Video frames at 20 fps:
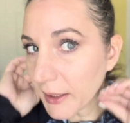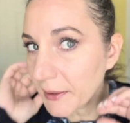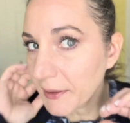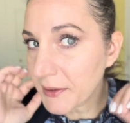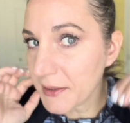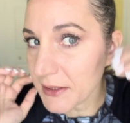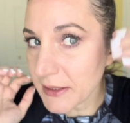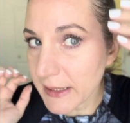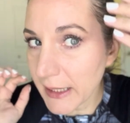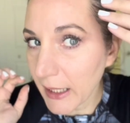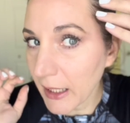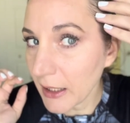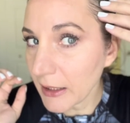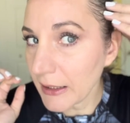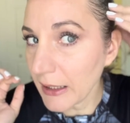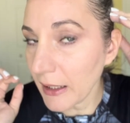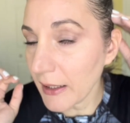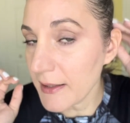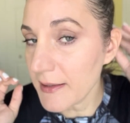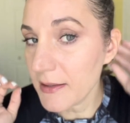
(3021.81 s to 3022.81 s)
other than that,
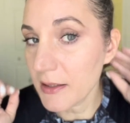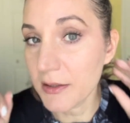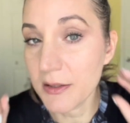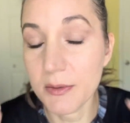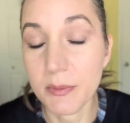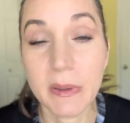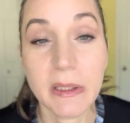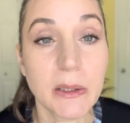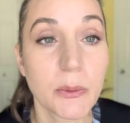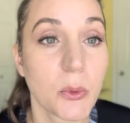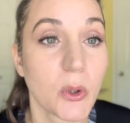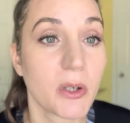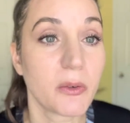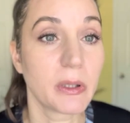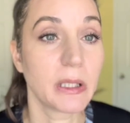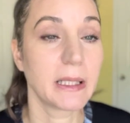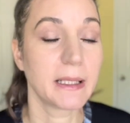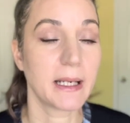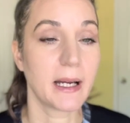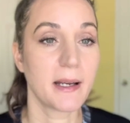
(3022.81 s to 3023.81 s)
guys, it really wore
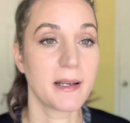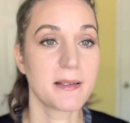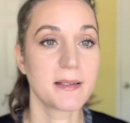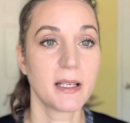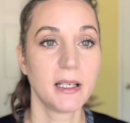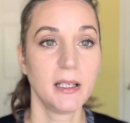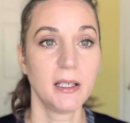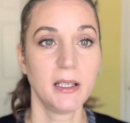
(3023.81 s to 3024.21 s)
really nice.